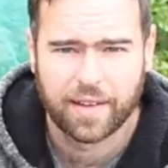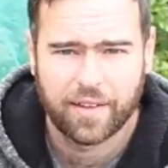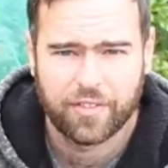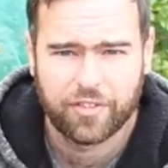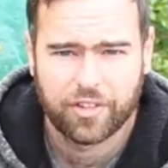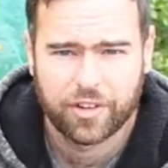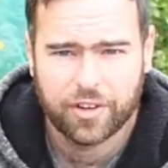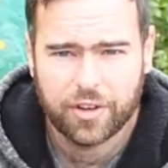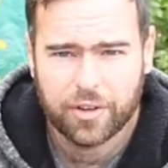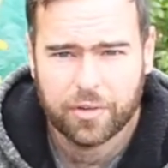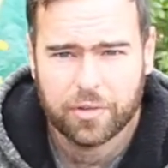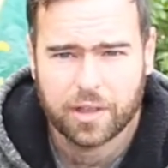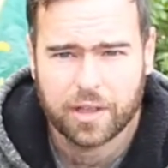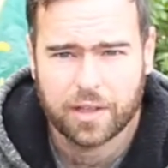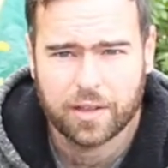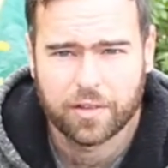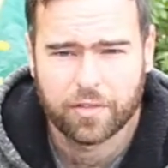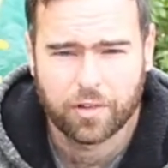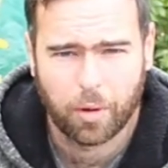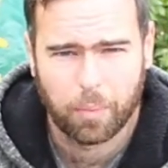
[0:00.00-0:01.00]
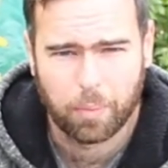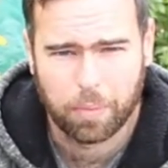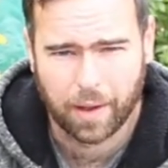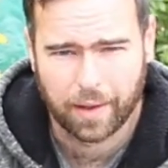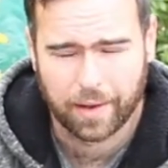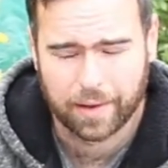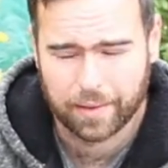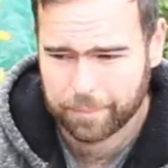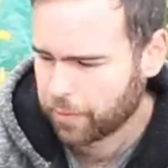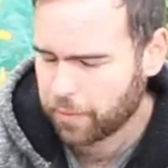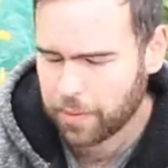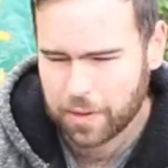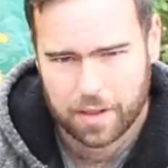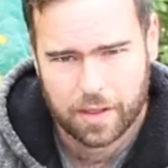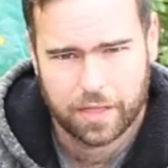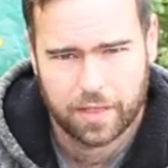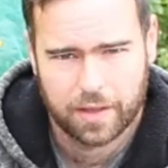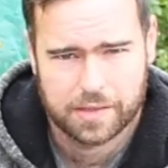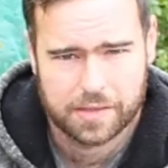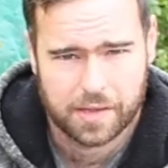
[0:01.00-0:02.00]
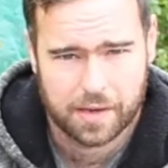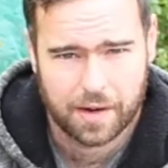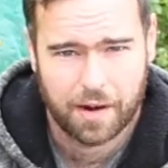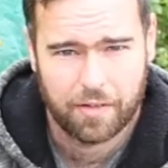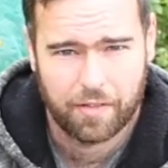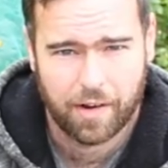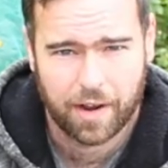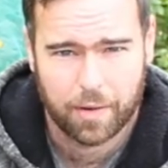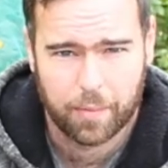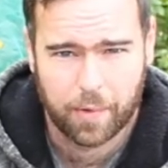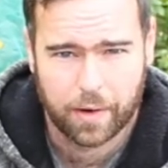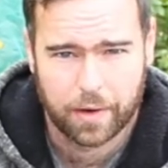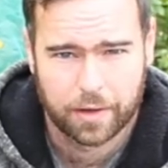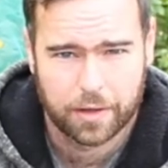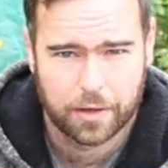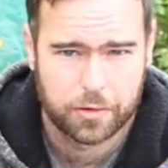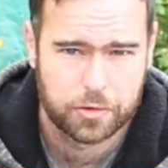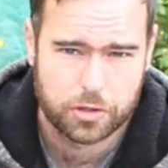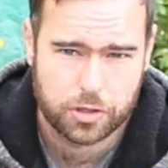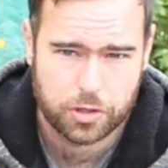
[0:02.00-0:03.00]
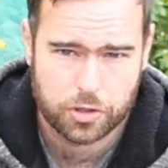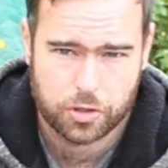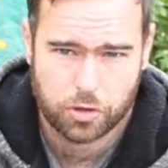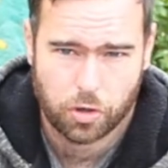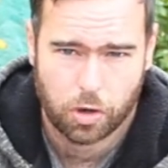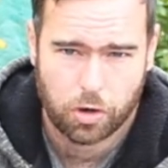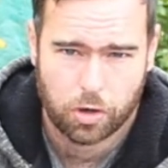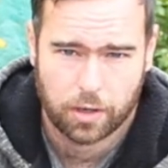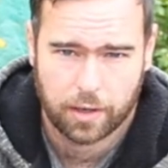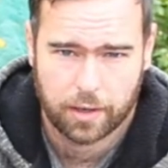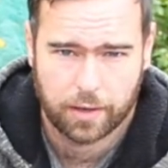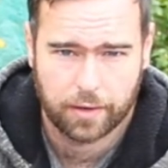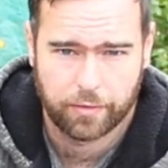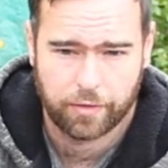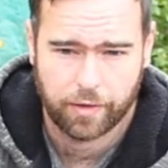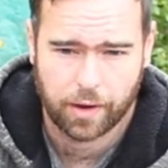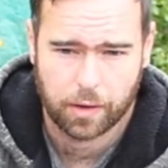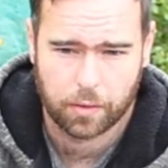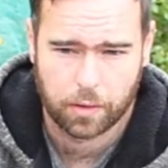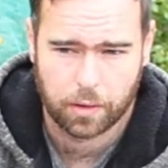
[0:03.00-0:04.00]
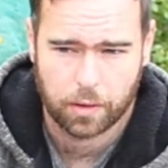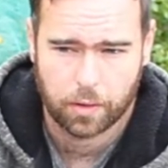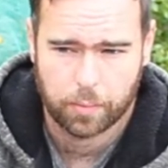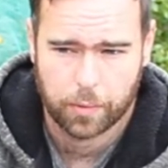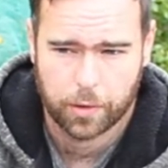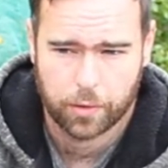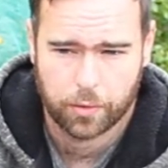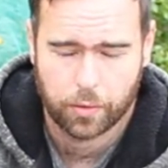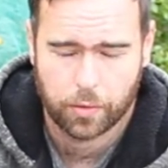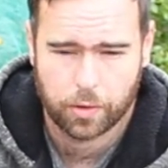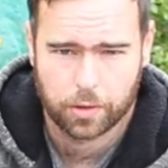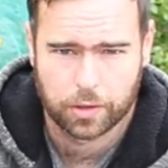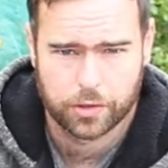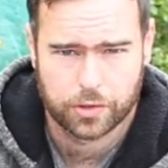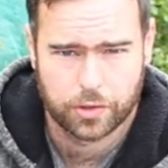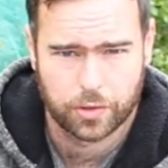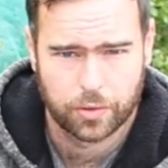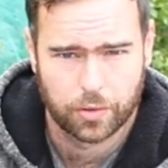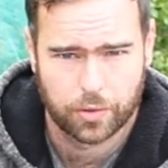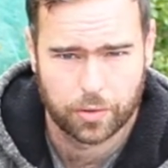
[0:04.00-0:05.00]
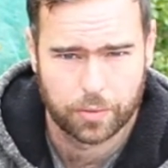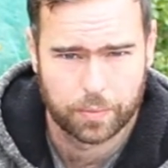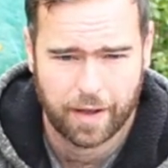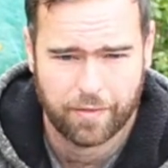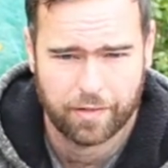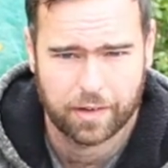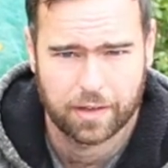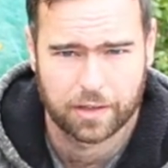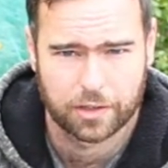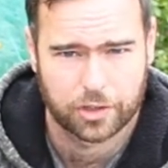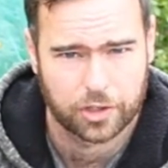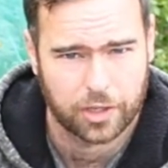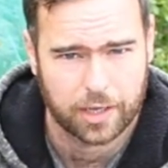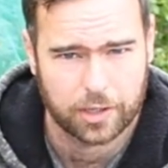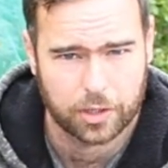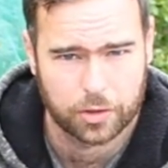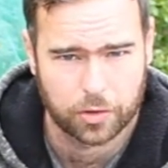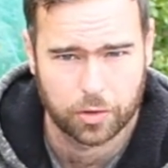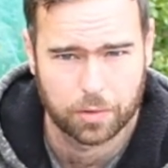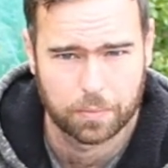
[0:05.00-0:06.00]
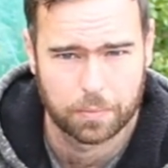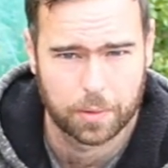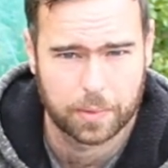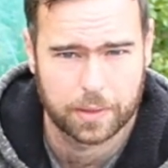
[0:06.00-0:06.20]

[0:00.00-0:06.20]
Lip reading: if you do think you've got blight, one of the things that I recommend to do is just talk to your fellow allotment holders, you know, have a little chat, show them your